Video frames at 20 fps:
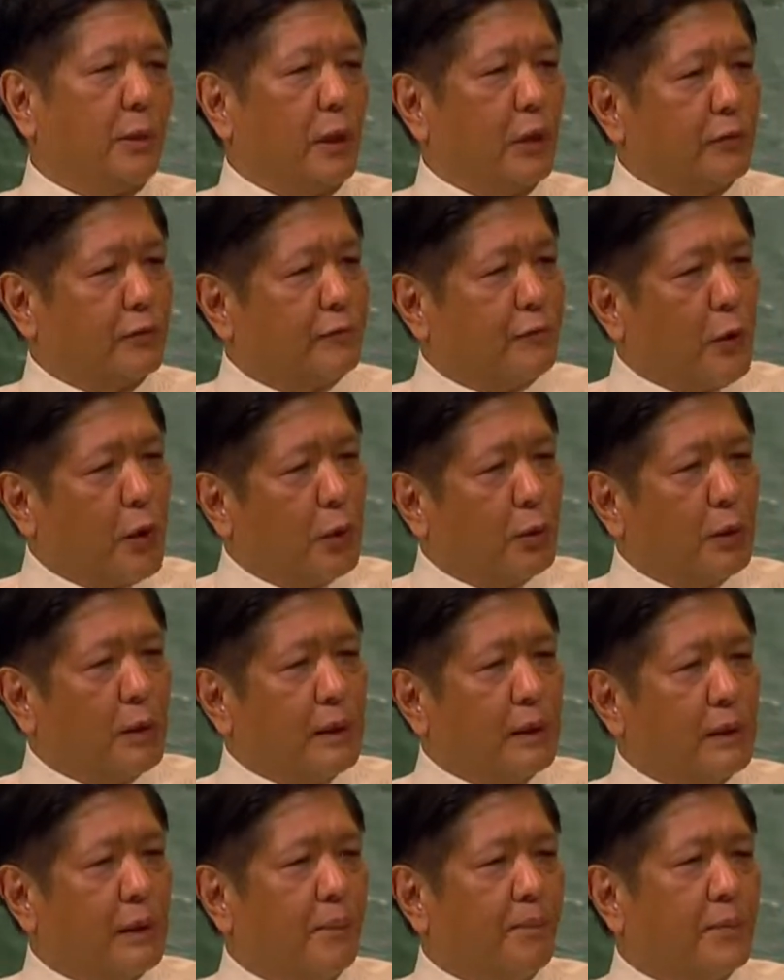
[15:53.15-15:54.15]
We look
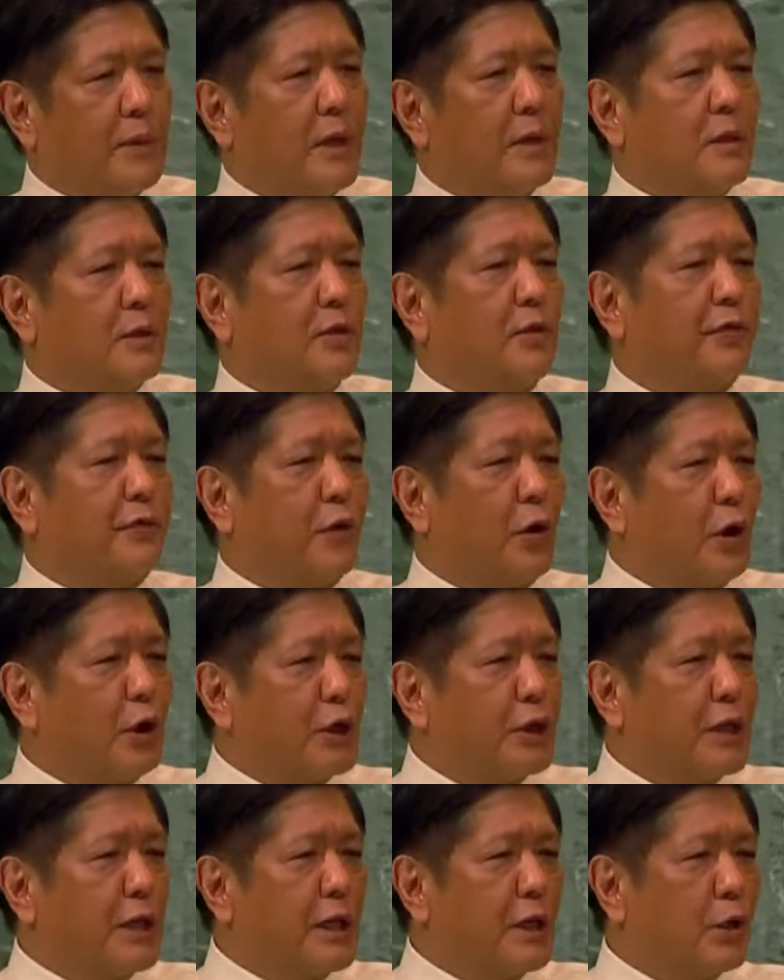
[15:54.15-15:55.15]
forward to
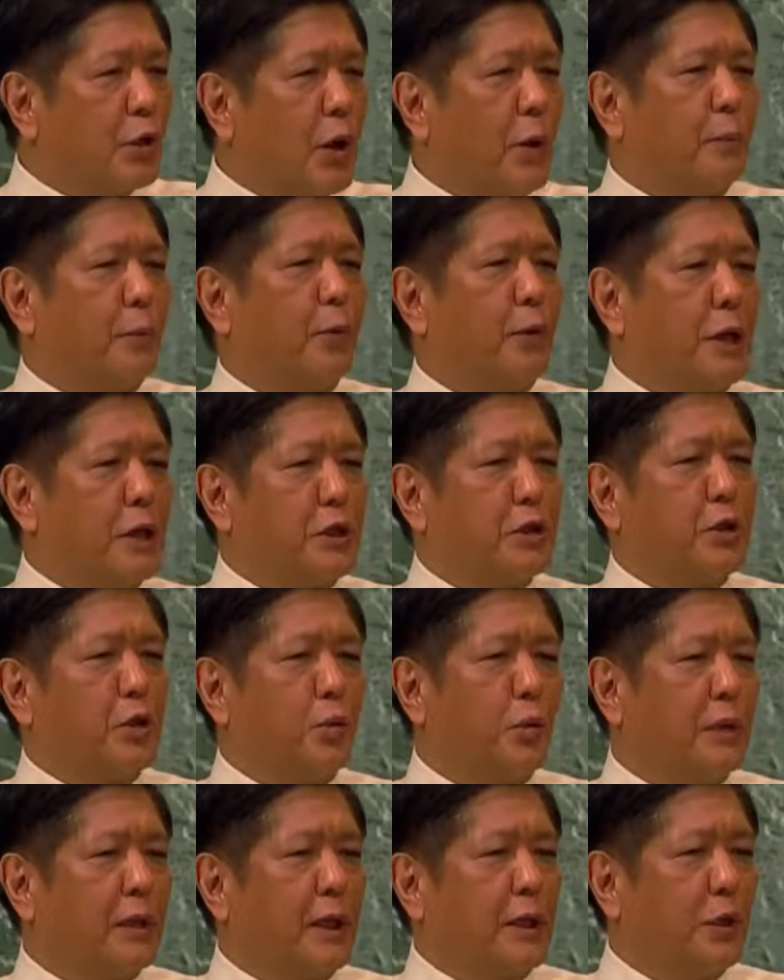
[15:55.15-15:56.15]
forging
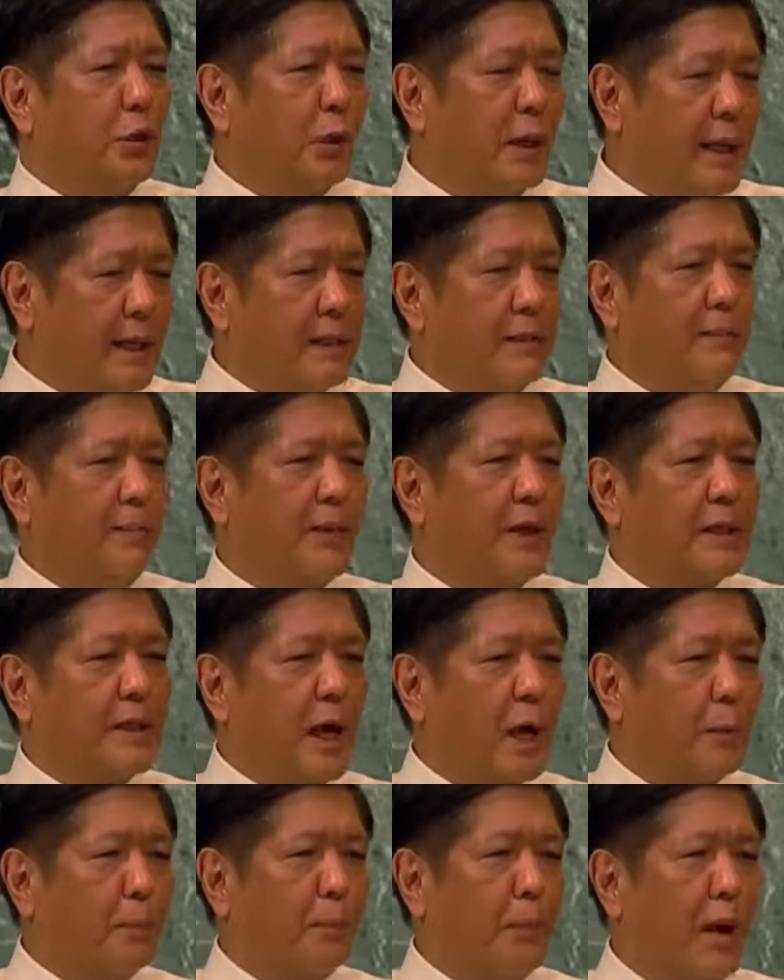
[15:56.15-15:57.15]
cooperation with the UN
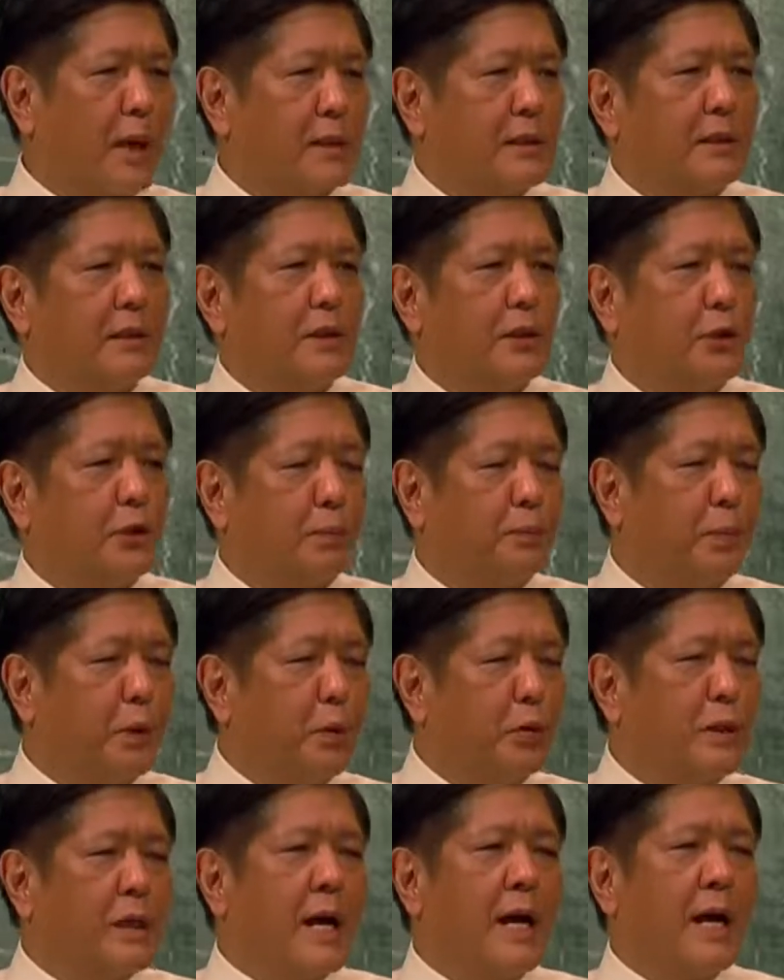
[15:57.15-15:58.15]
and our partners to
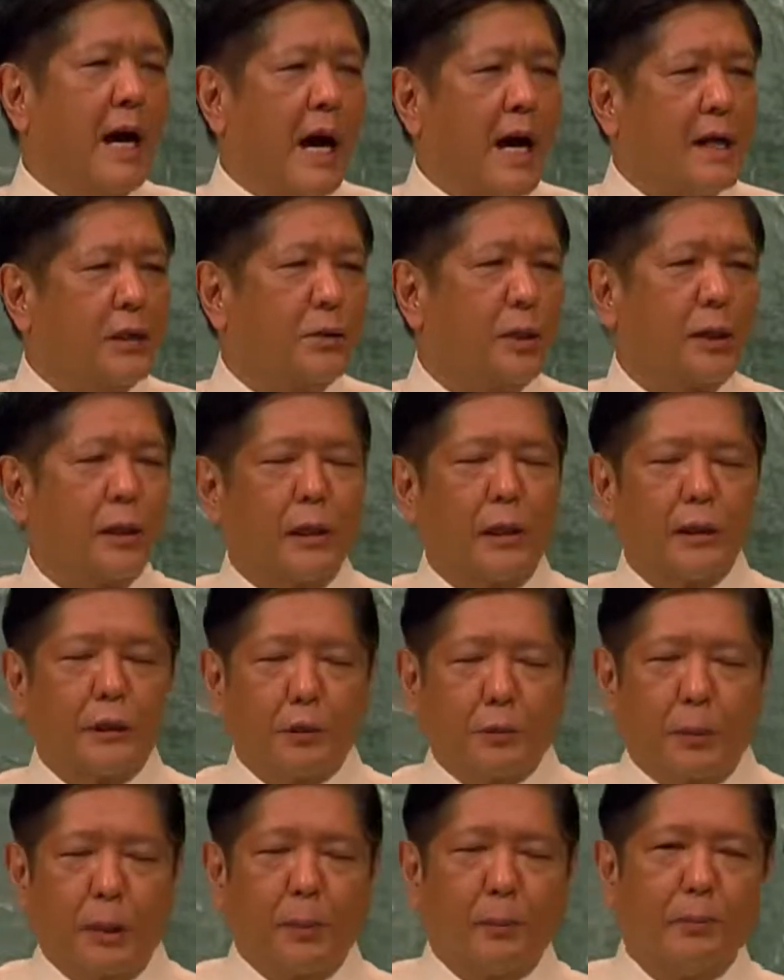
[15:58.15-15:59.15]
boost
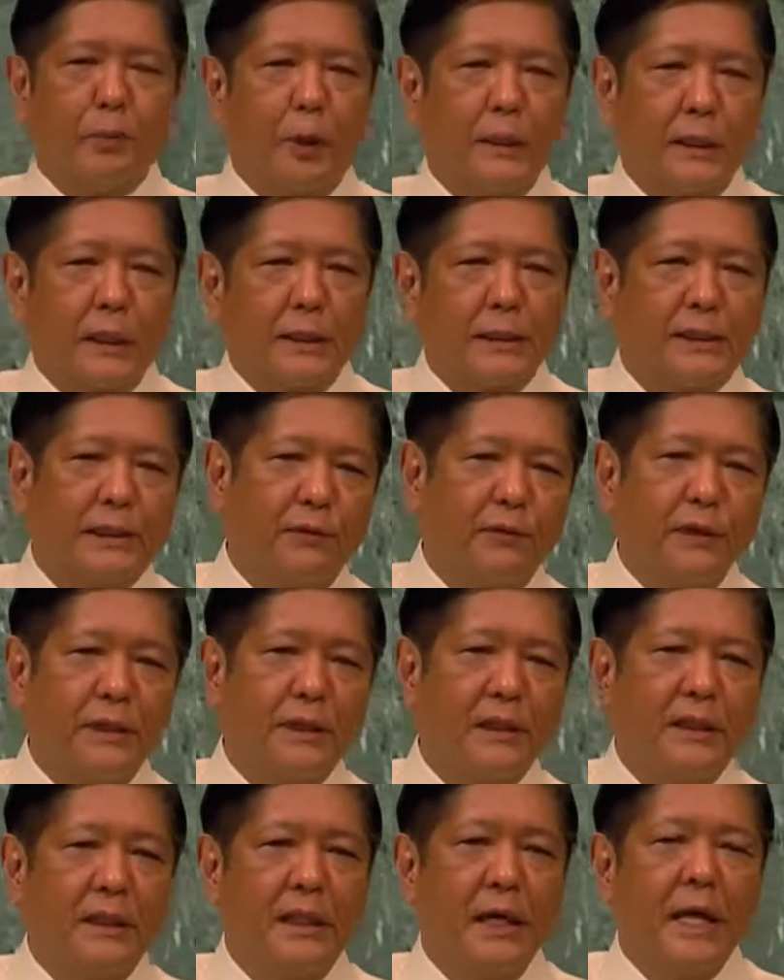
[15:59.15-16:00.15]
agricultural
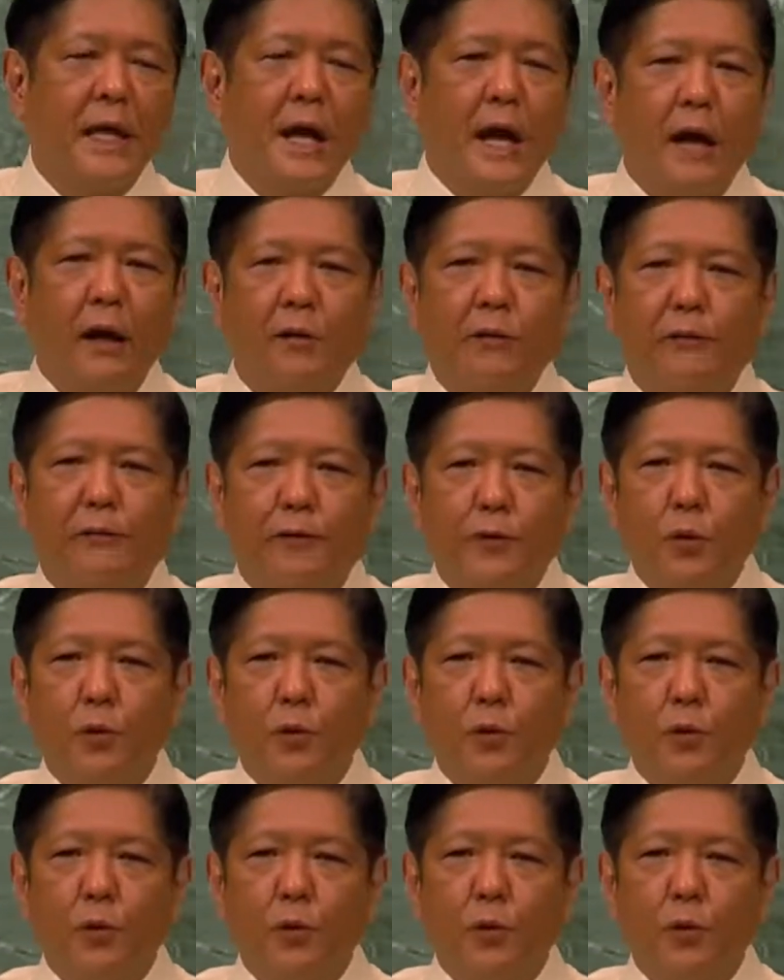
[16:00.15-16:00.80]
productivity and